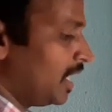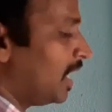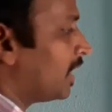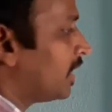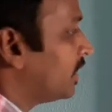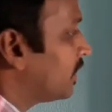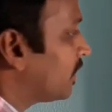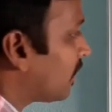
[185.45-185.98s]

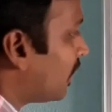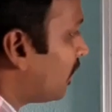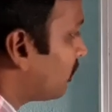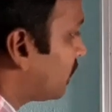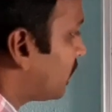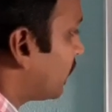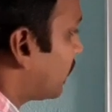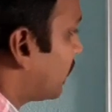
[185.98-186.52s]
Here I am
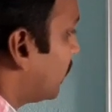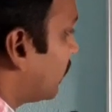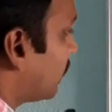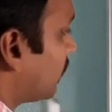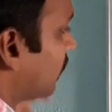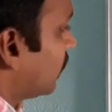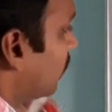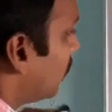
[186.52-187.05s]

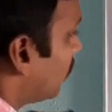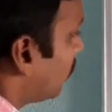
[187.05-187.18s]
taking